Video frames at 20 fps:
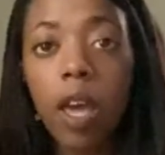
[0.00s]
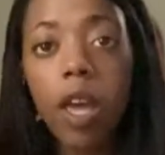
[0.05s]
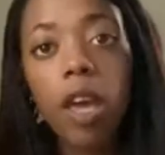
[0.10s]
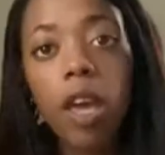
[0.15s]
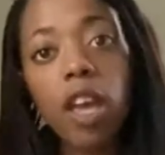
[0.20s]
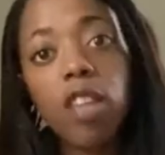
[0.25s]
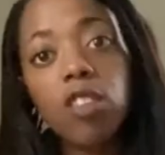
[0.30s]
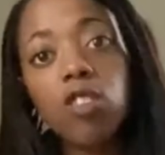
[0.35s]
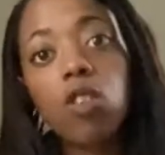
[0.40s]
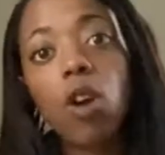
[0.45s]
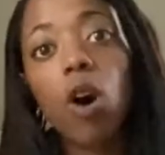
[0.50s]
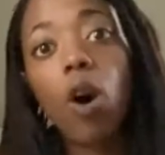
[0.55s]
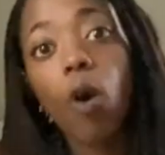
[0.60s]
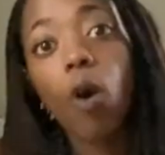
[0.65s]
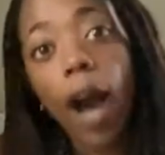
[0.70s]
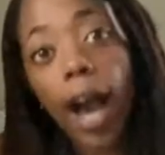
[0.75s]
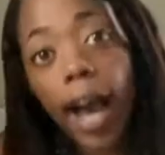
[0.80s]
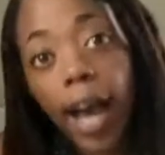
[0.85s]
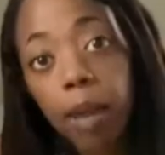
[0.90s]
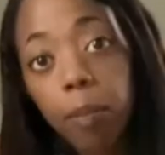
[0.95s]
And so
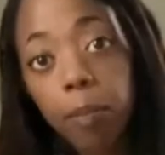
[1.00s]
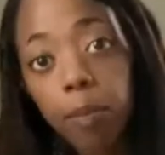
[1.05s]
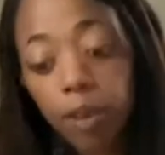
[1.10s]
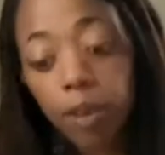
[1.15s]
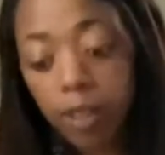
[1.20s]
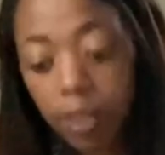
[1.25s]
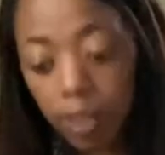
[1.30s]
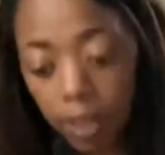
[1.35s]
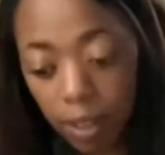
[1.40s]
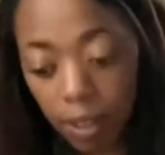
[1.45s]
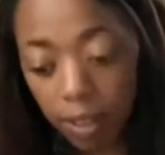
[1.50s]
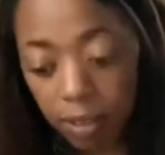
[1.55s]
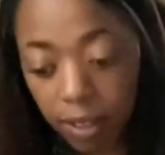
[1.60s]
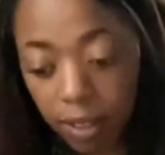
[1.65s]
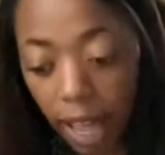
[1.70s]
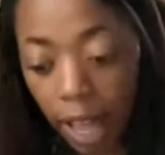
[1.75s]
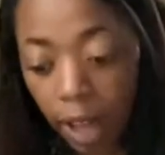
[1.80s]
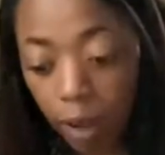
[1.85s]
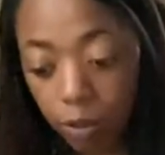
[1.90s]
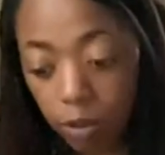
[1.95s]
I put this
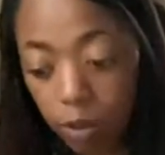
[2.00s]
out